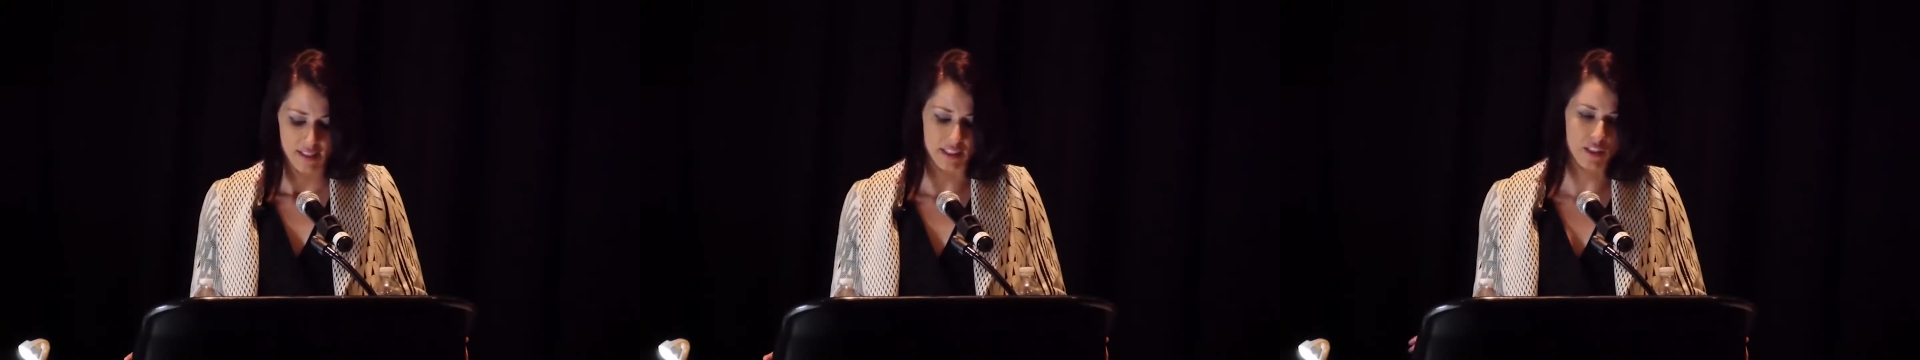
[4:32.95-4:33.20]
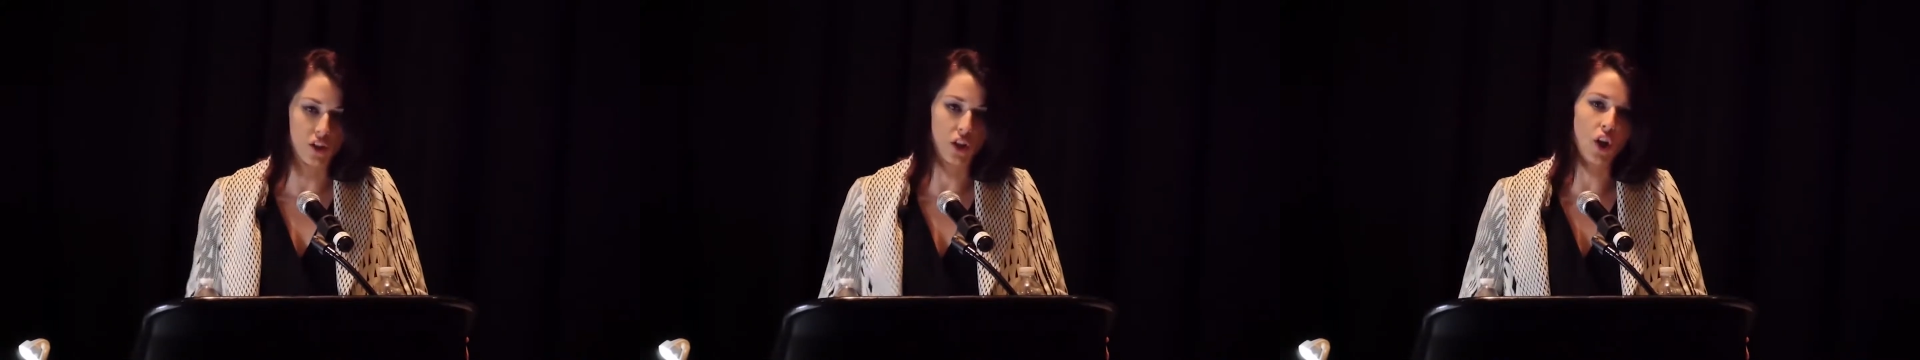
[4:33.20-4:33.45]

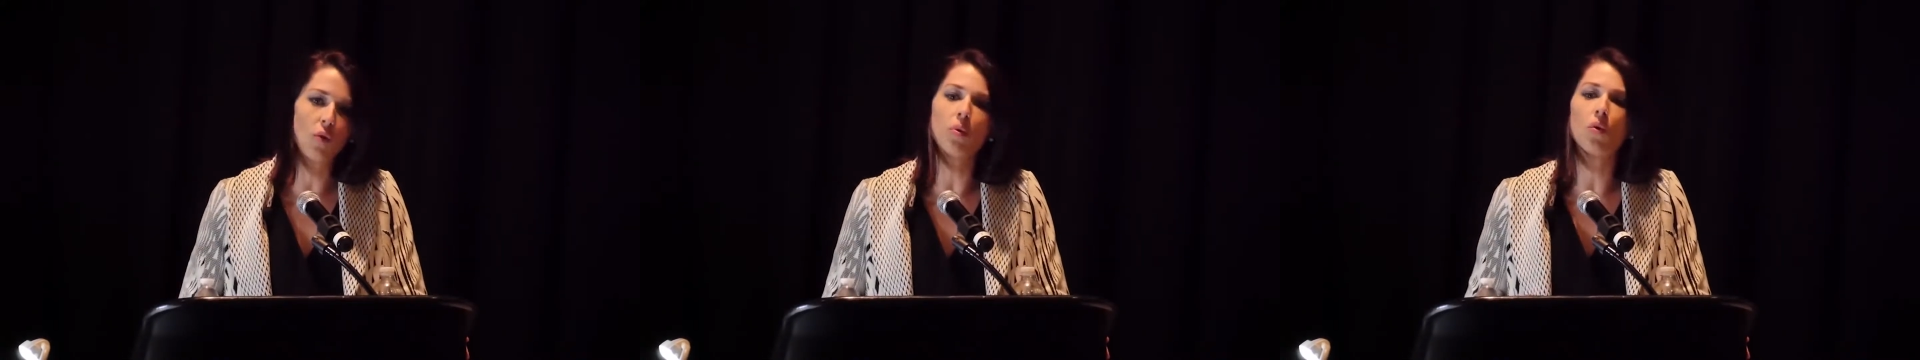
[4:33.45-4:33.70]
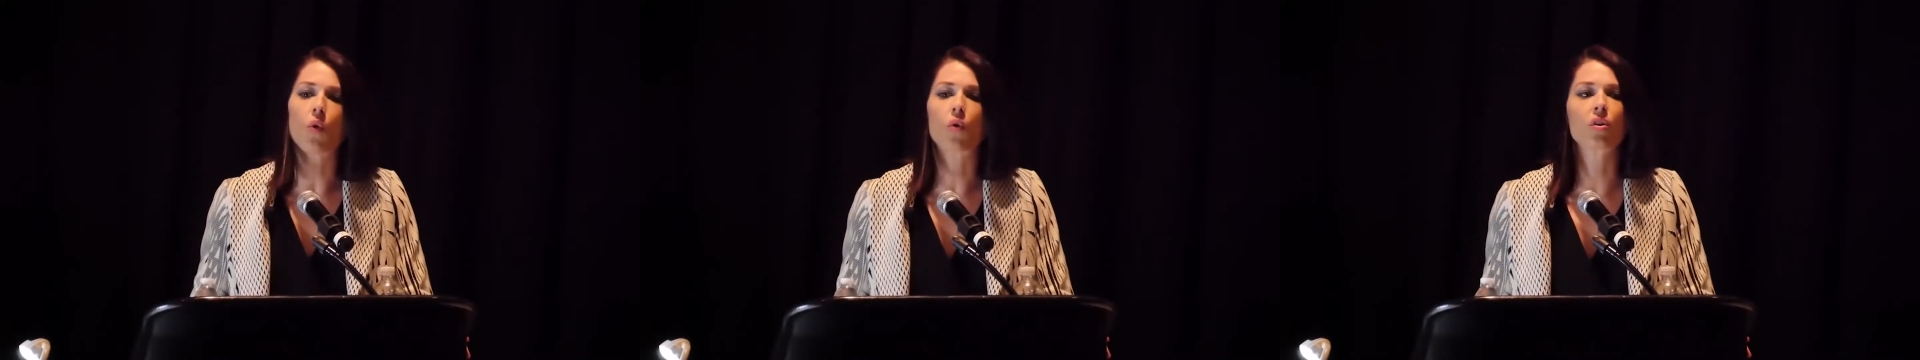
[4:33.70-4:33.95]
This
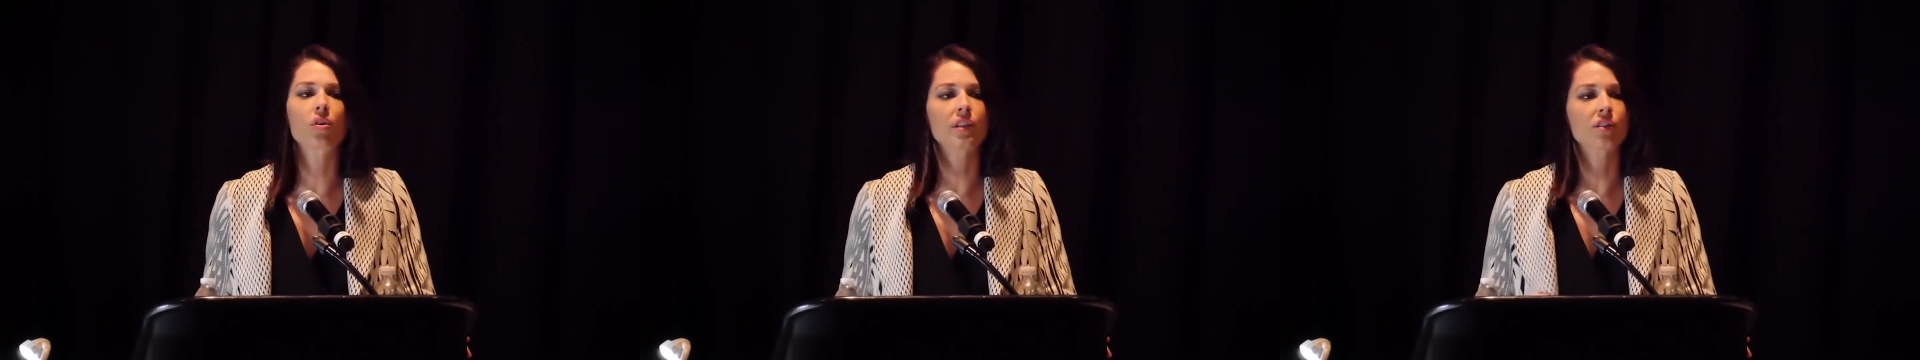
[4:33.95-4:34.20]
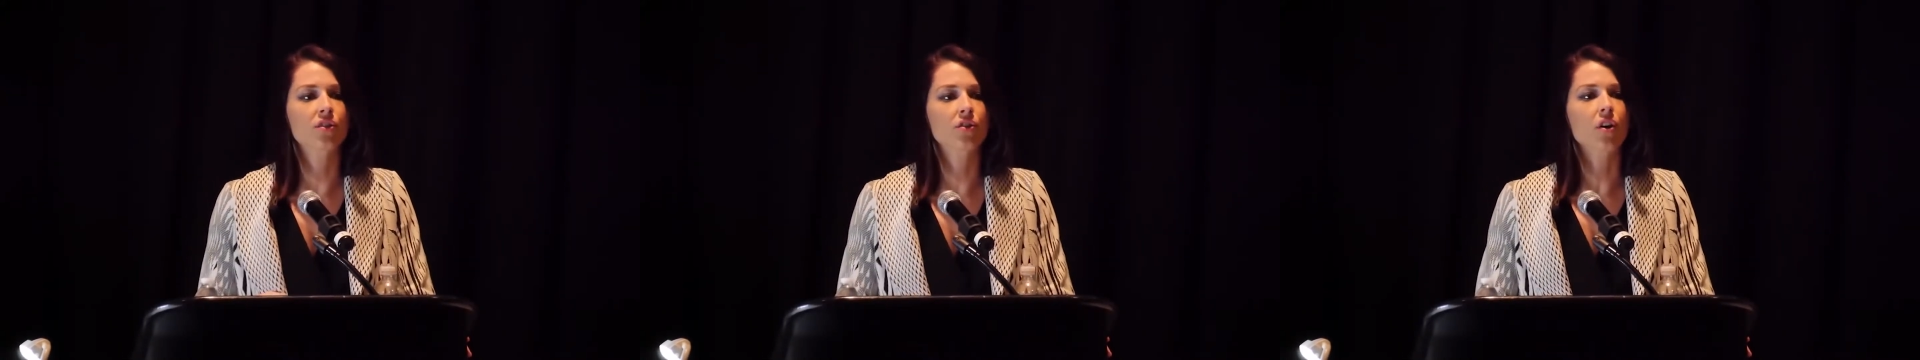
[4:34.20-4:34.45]
global order
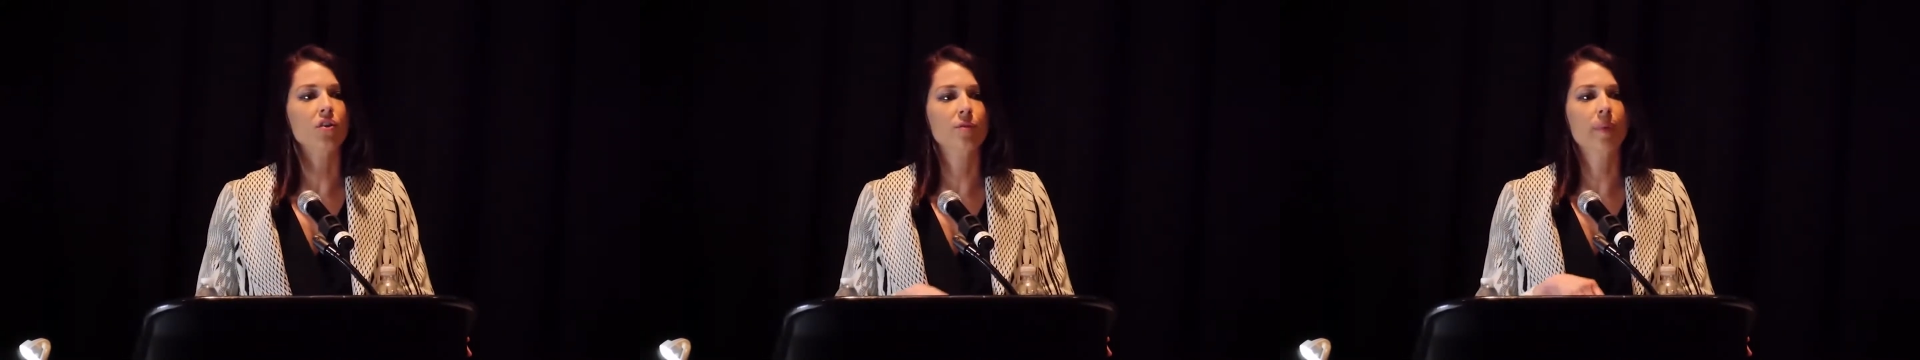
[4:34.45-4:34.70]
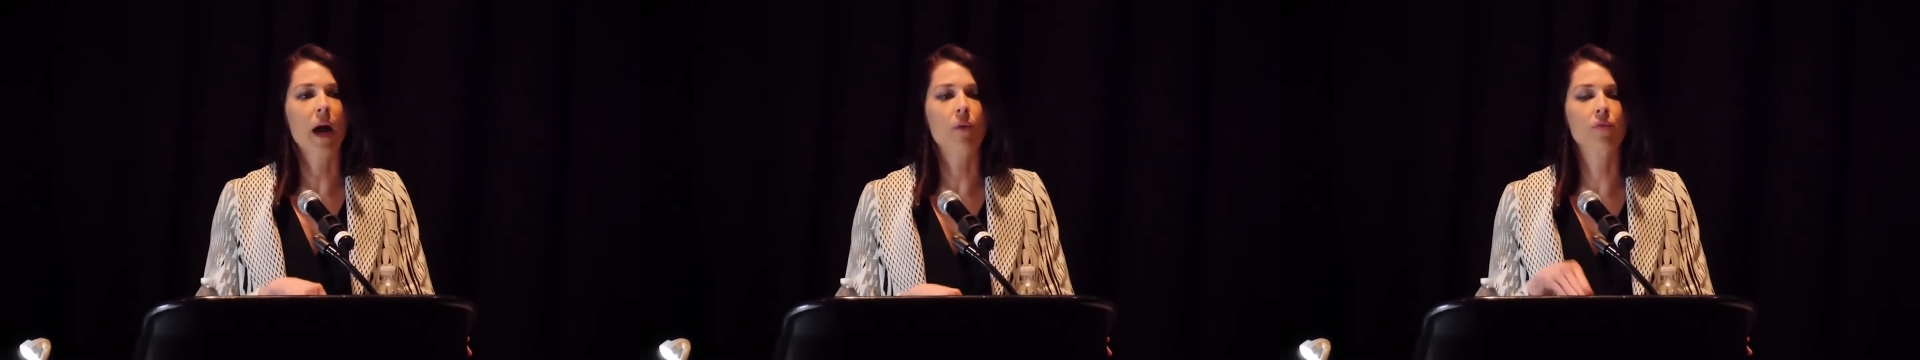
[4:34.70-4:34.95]

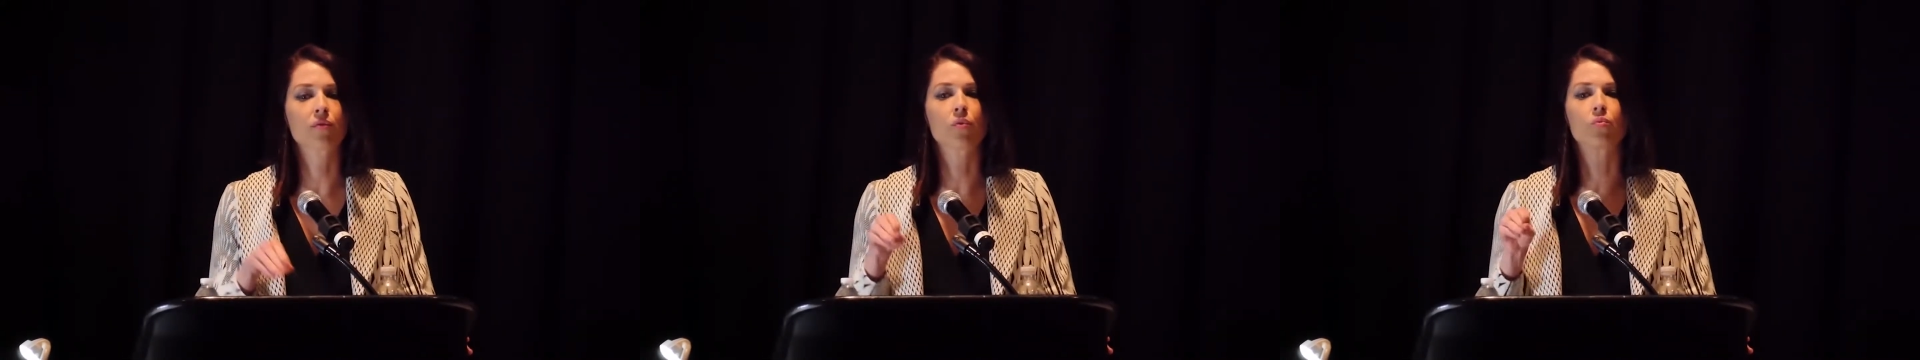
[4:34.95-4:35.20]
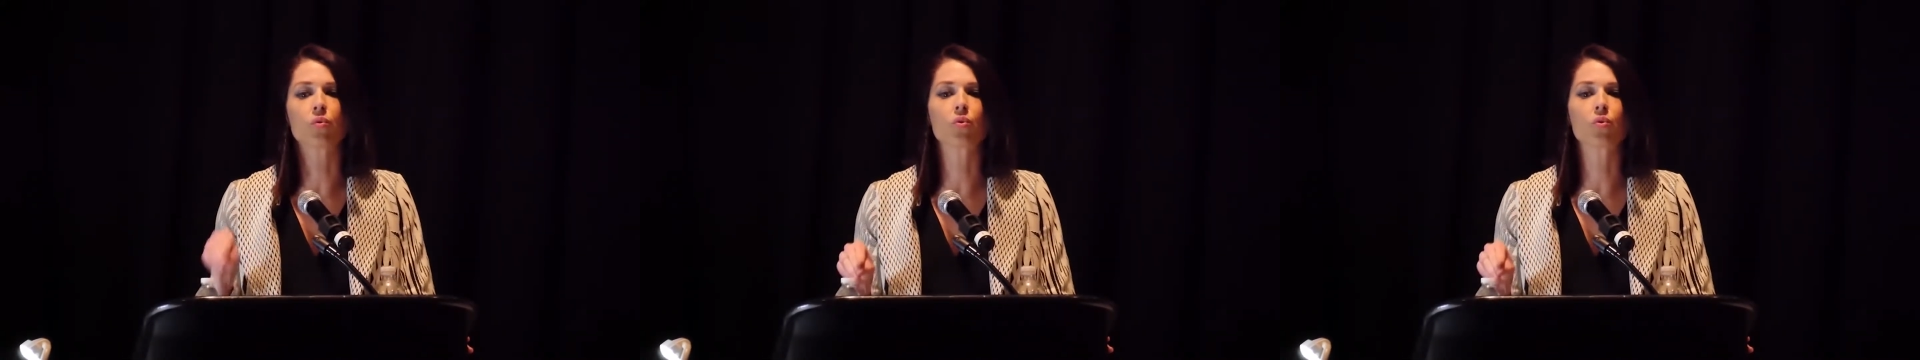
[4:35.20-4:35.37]
installs powerful